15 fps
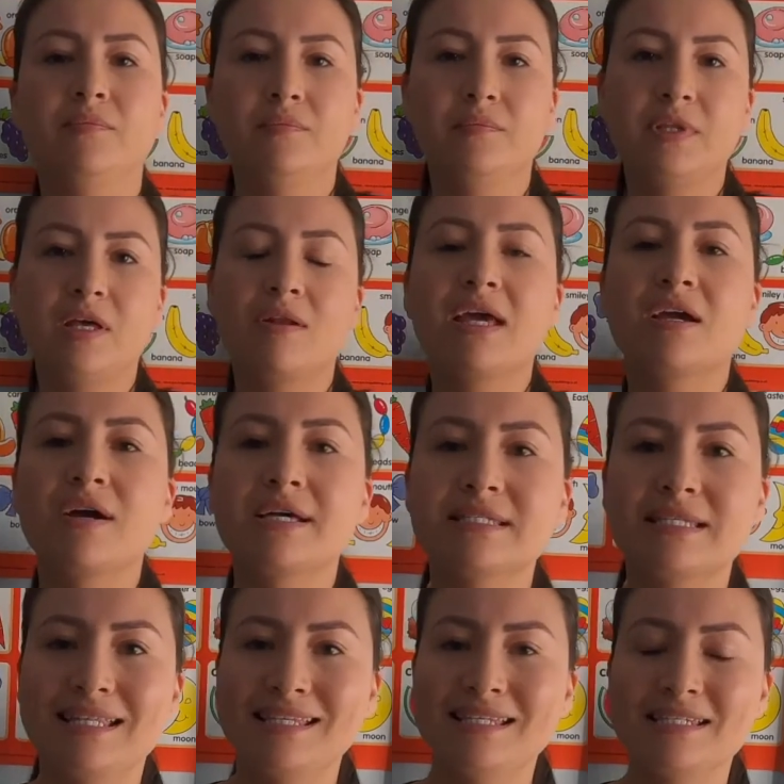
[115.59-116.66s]
Now, like I
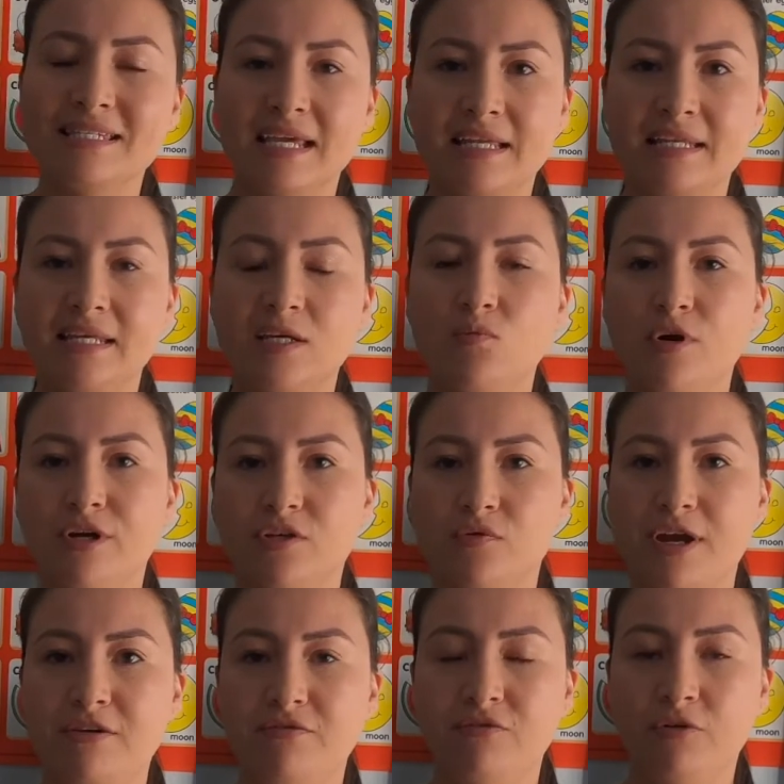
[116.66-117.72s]
said, this technique worked
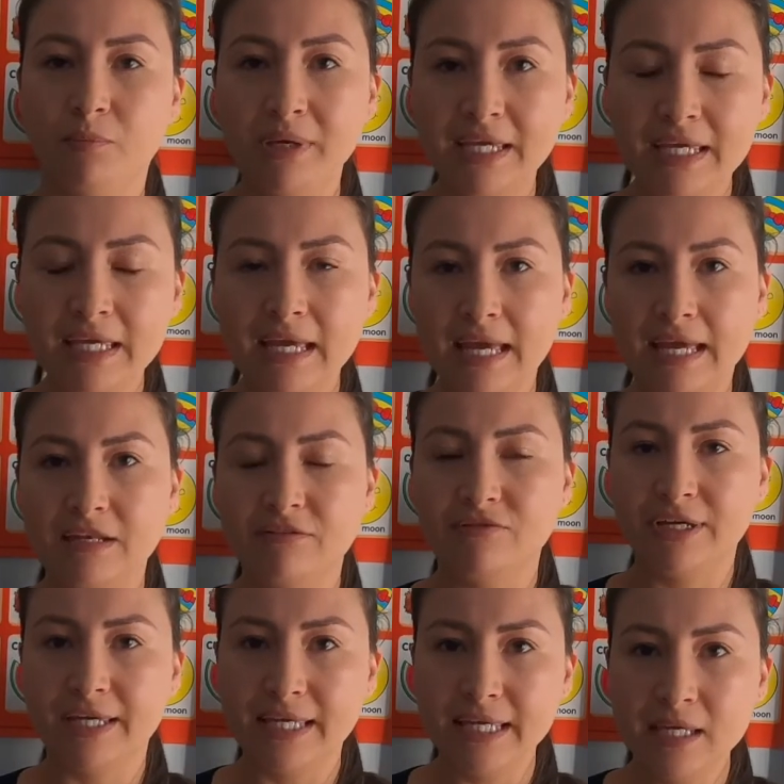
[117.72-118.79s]
great for me and for
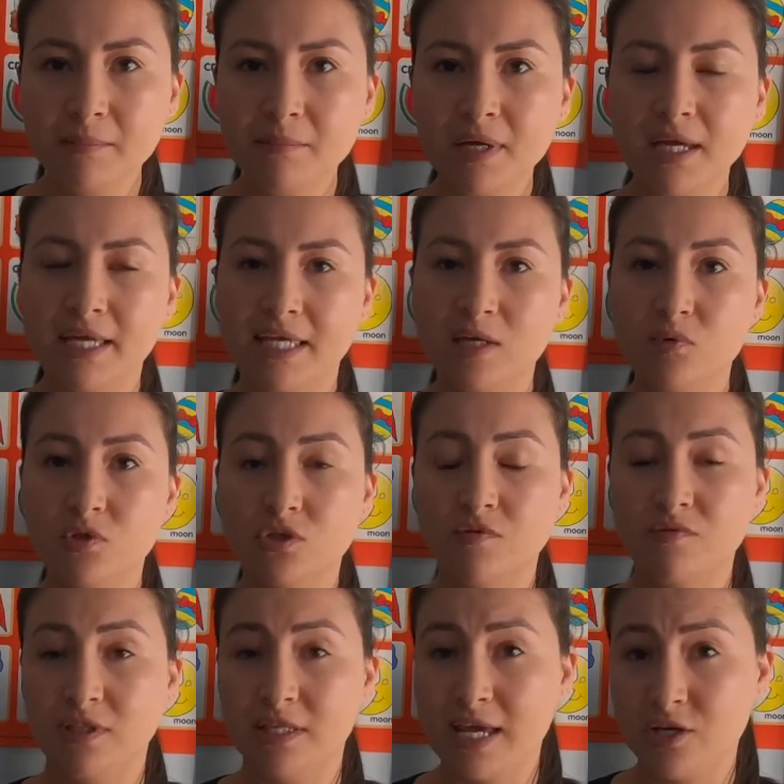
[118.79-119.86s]
him. He was over
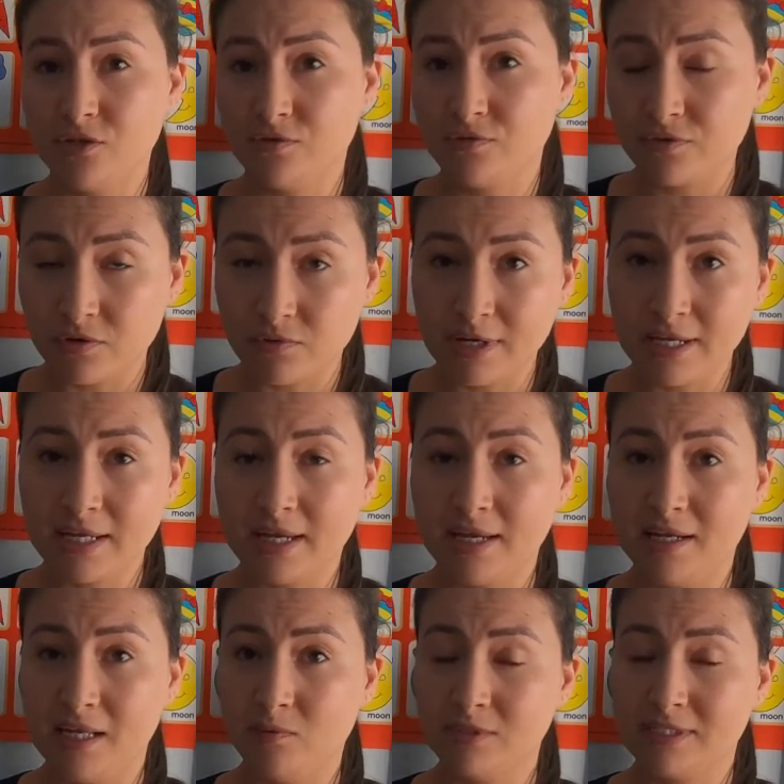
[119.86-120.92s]
the age of 3 and
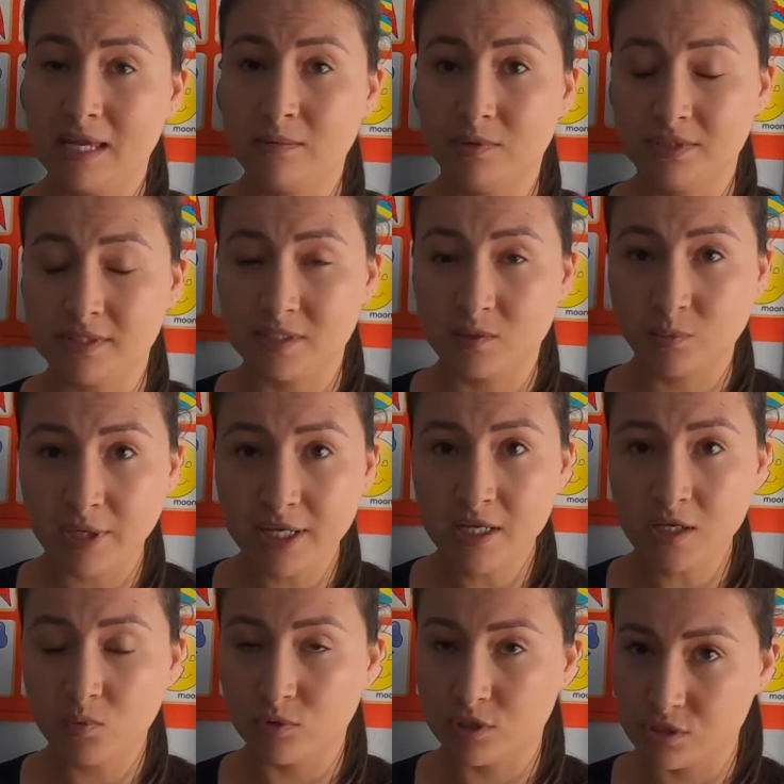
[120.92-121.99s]
he was able to speak,
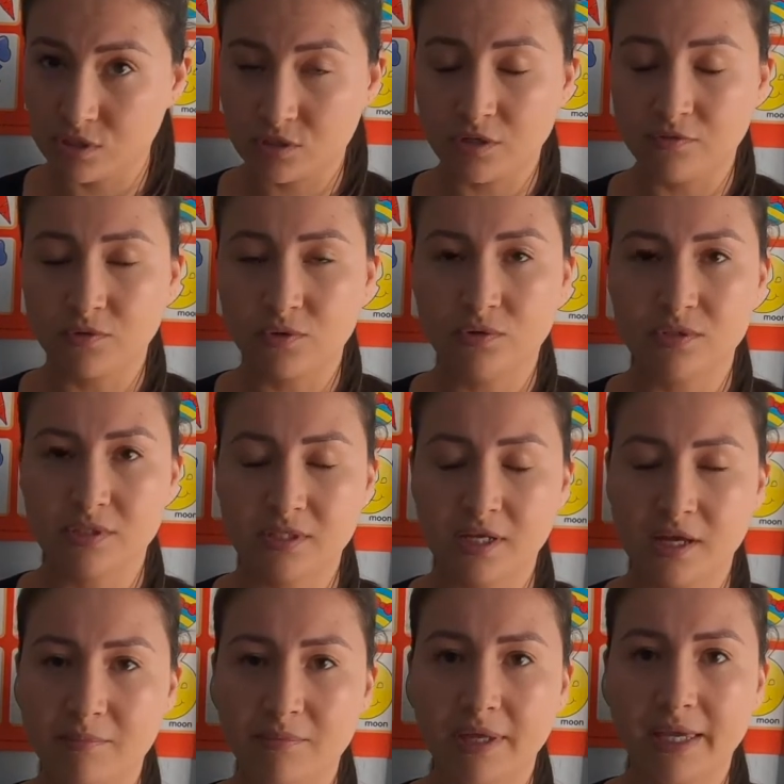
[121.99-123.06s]
which of course
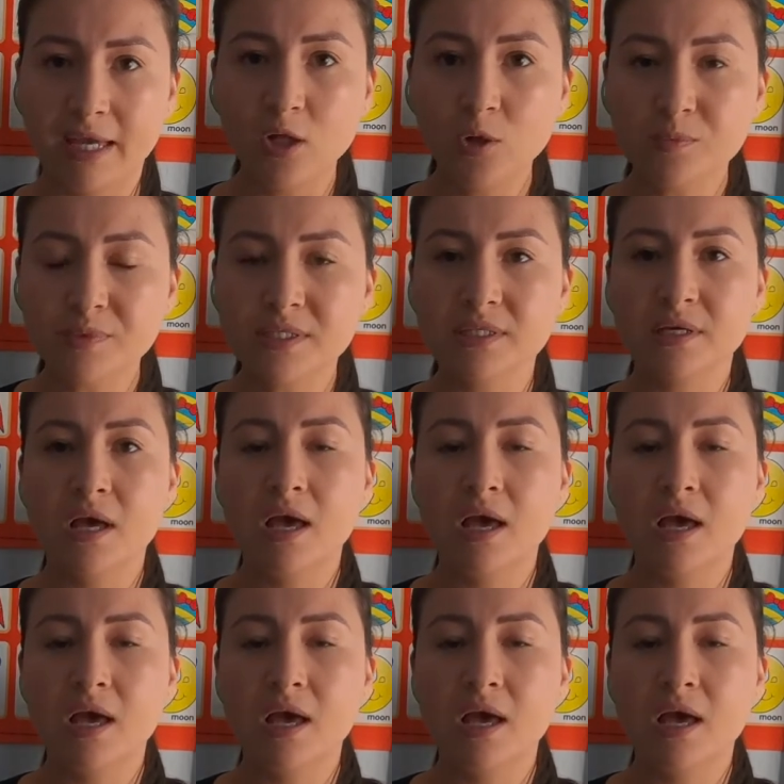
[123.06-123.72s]
helps.